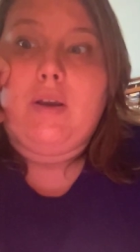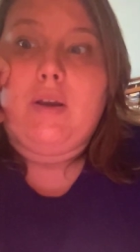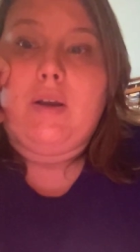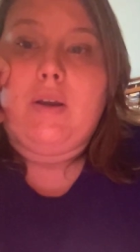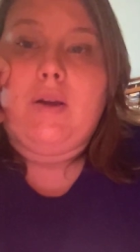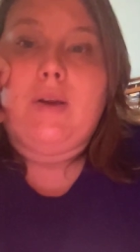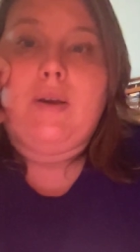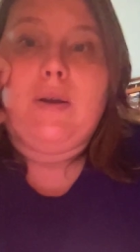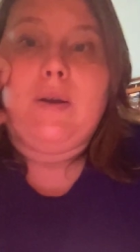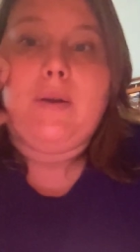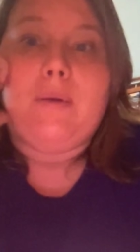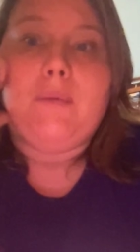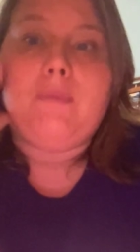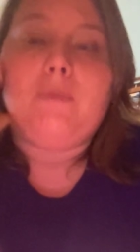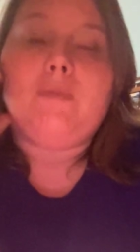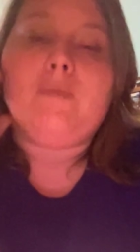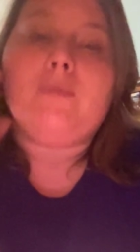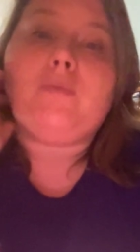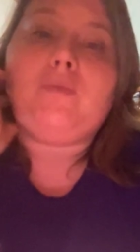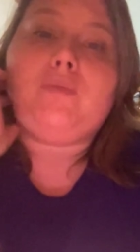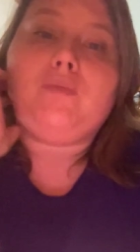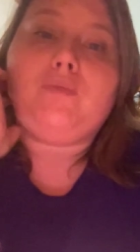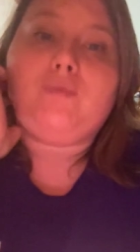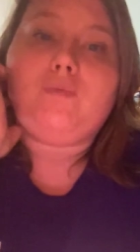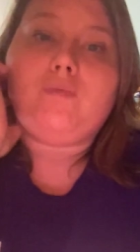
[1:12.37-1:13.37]
Um,
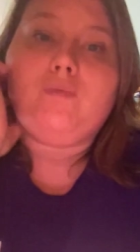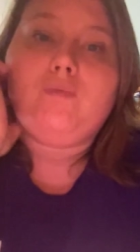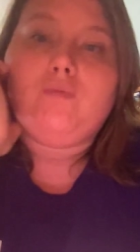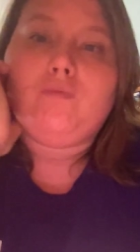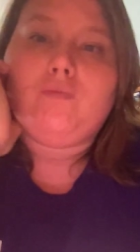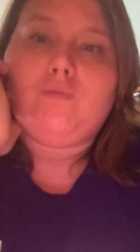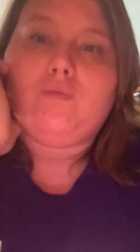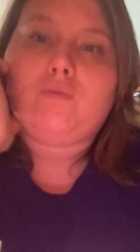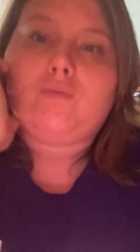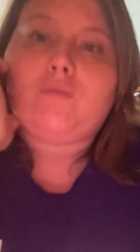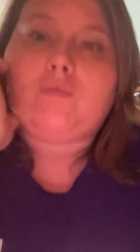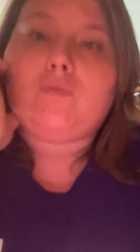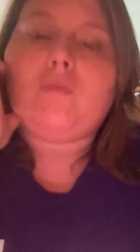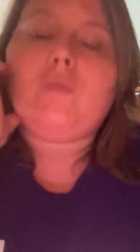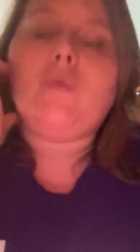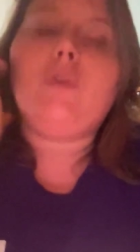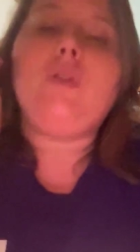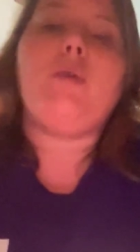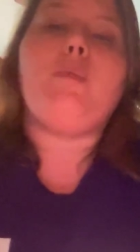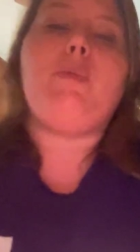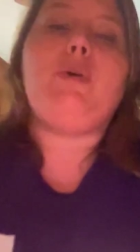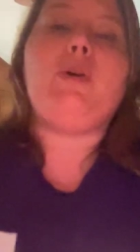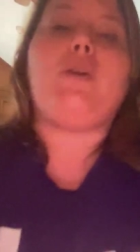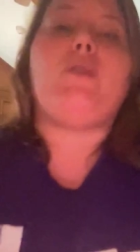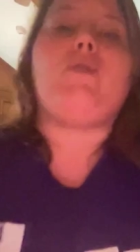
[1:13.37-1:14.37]

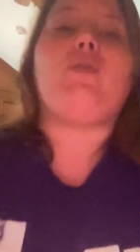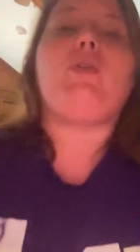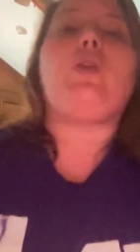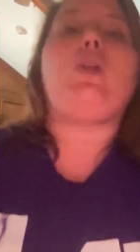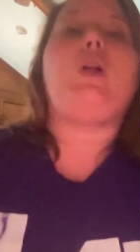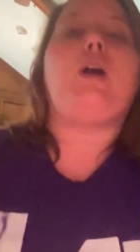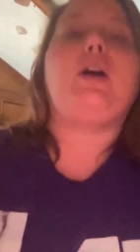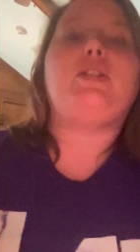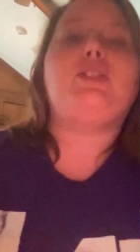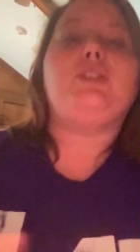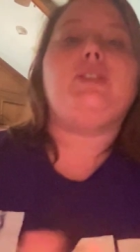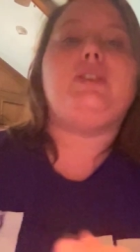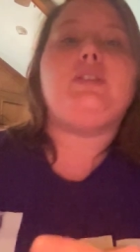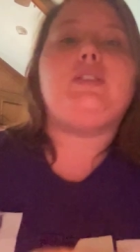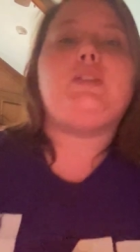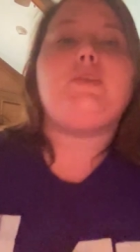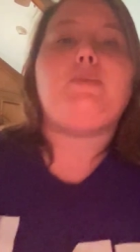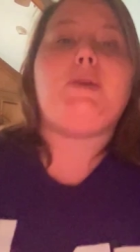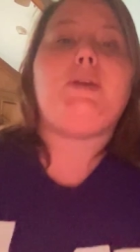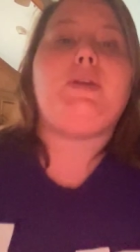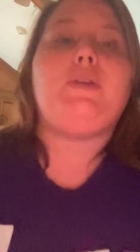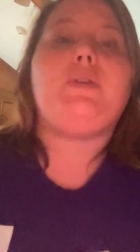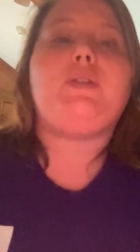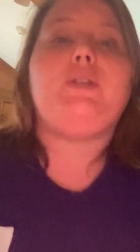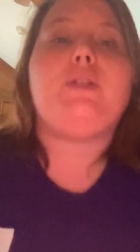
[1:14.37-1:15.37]
the book of Colossians
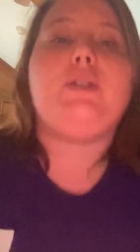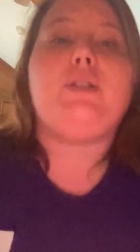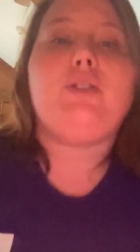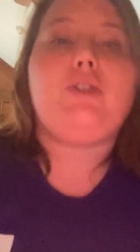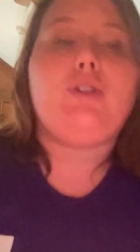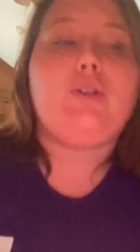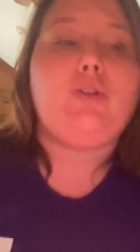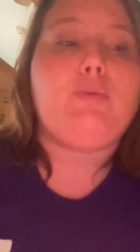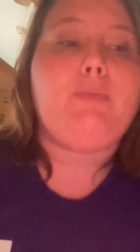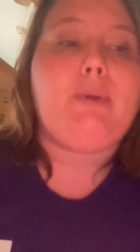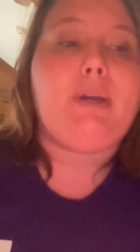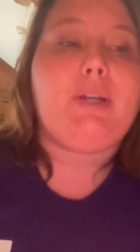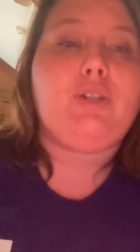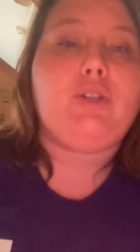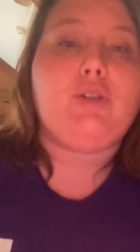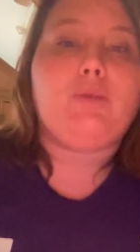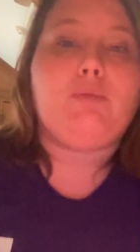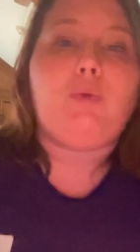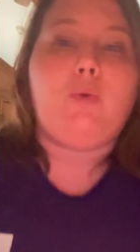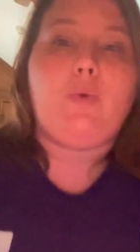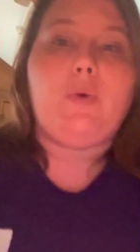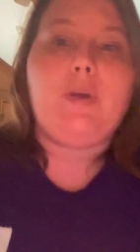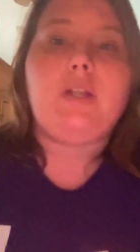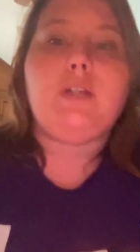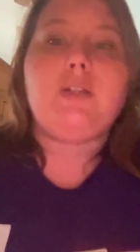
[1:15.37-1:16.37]
speaks to two major
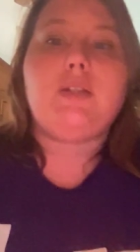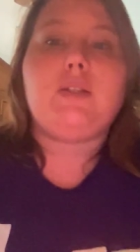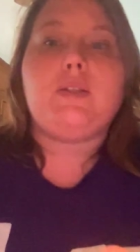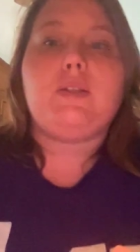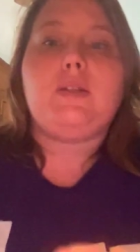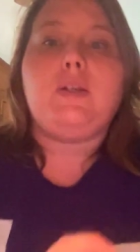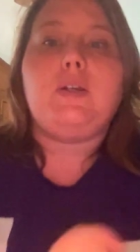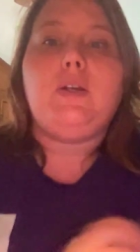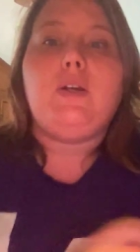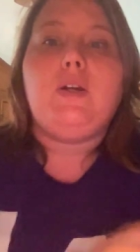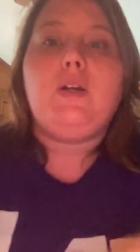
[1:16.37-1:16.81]
points.